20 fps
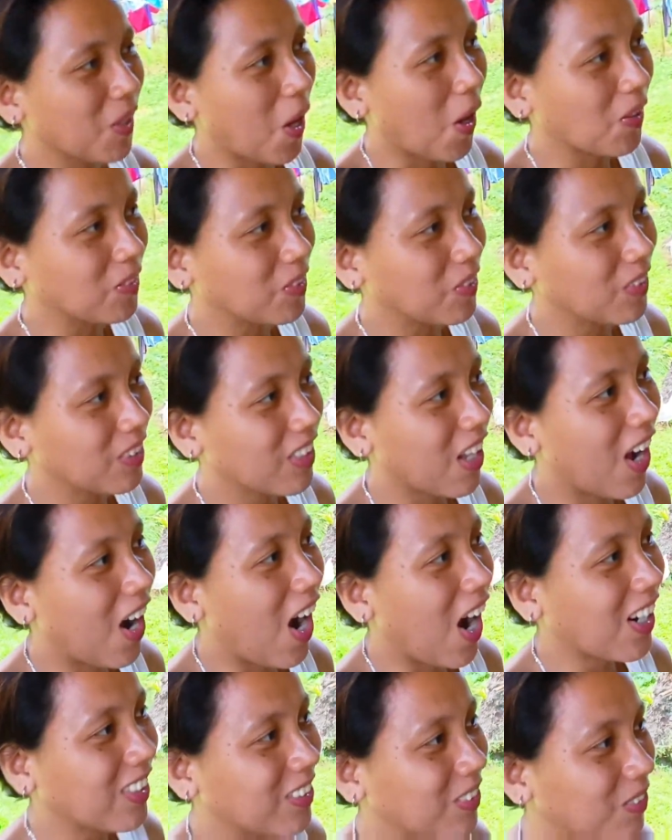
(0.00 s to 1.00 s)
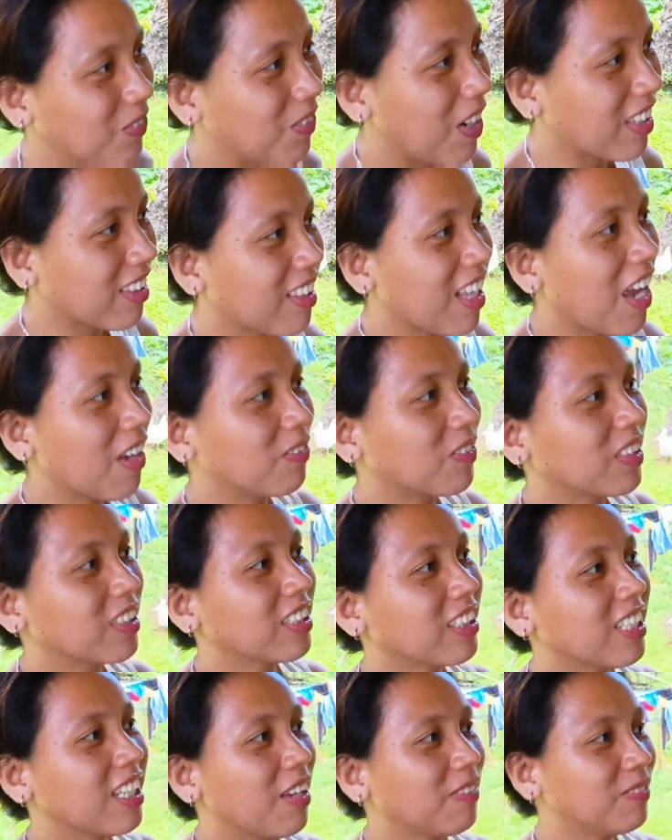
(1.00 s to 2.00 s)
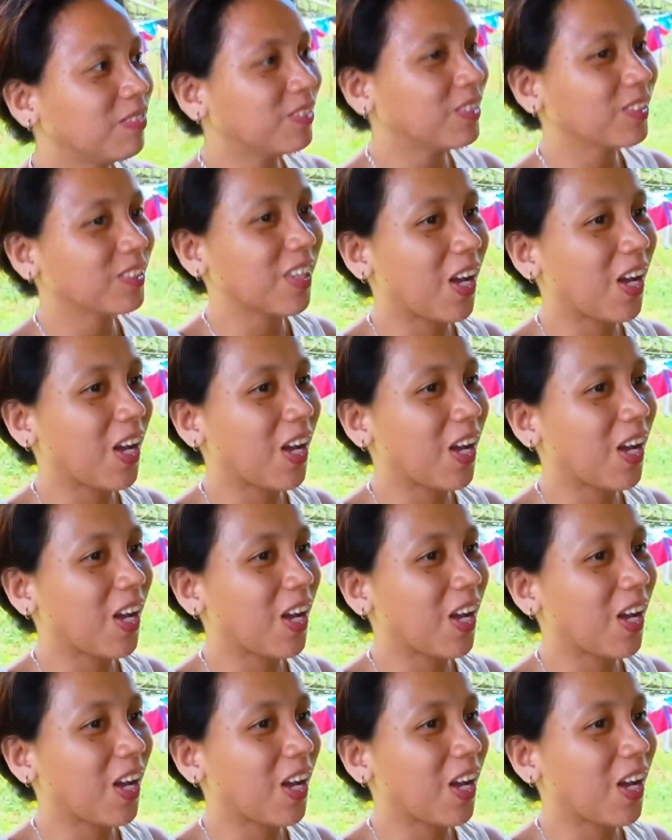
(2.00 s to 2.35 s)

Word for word: pretty lady, oh. Patay, pretty lang mo.